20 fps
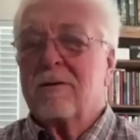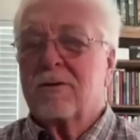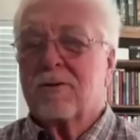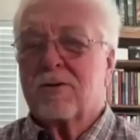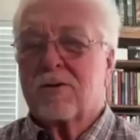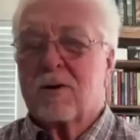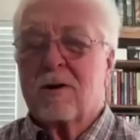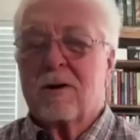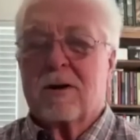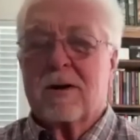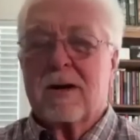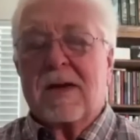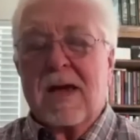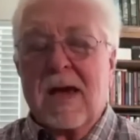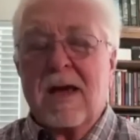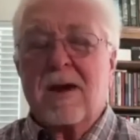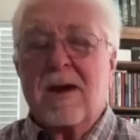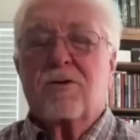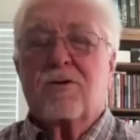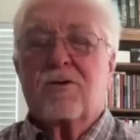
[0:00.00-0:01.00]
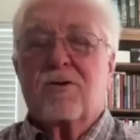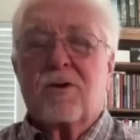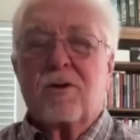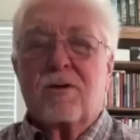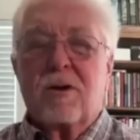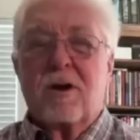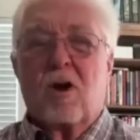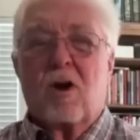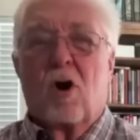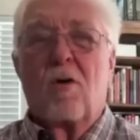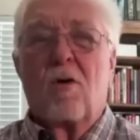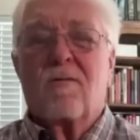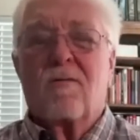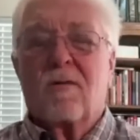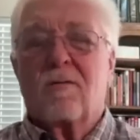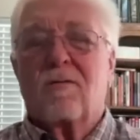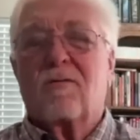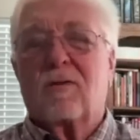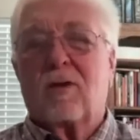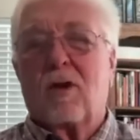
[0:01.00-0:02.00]
It sort of caters to the
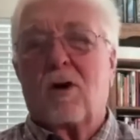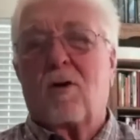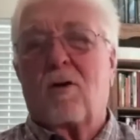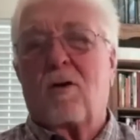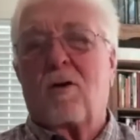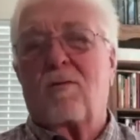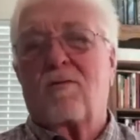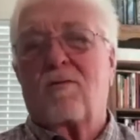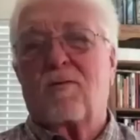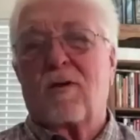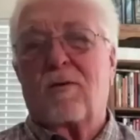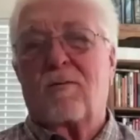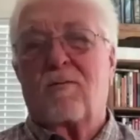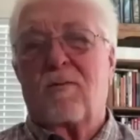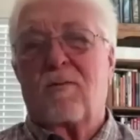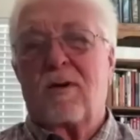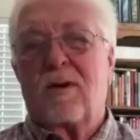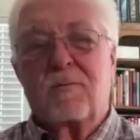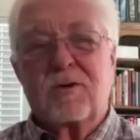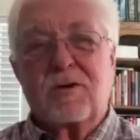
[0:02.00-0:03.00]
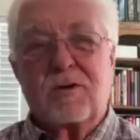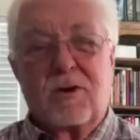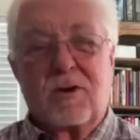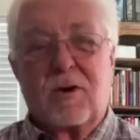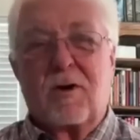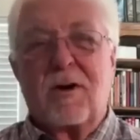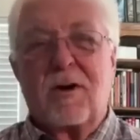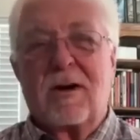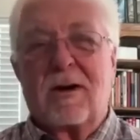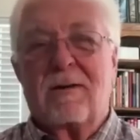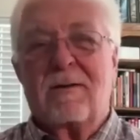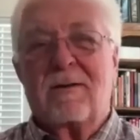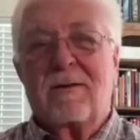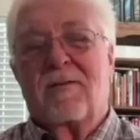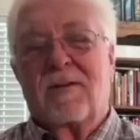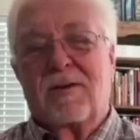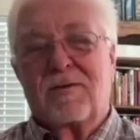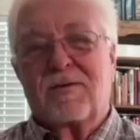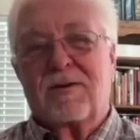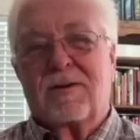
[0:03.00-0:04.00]
overflow from Sedona
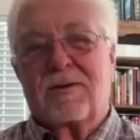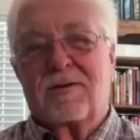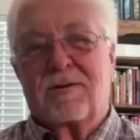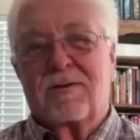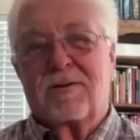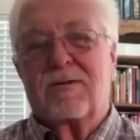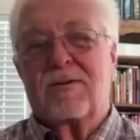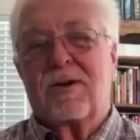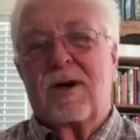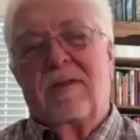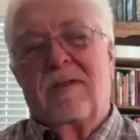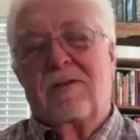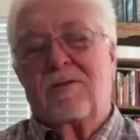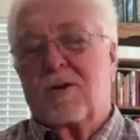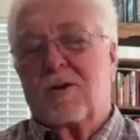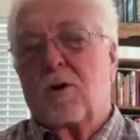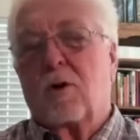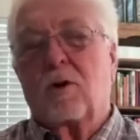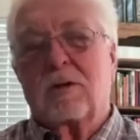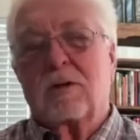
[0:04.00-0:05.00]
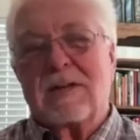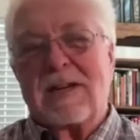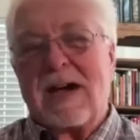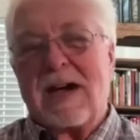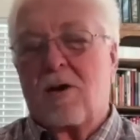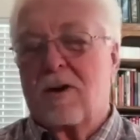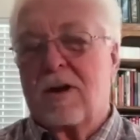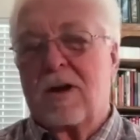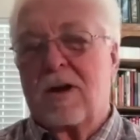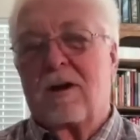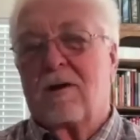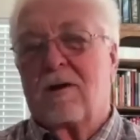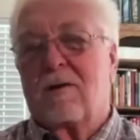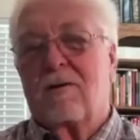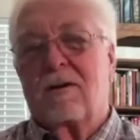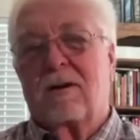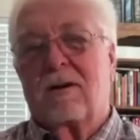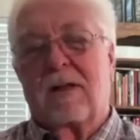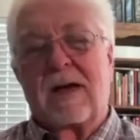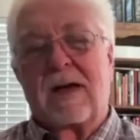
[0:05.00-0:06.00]
visitors. There's an old town here
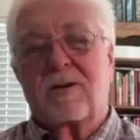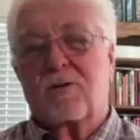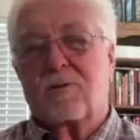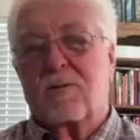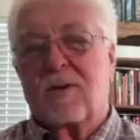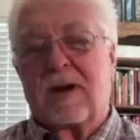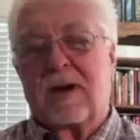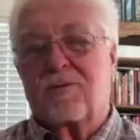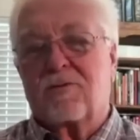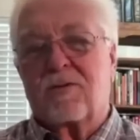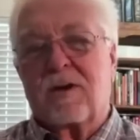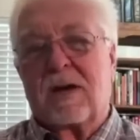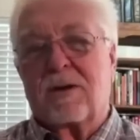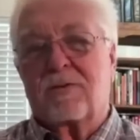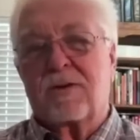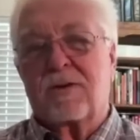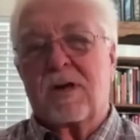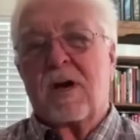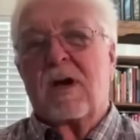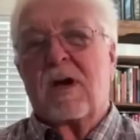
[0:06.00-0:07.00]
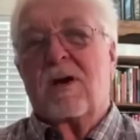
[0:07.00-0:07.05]
and lots of restaurants.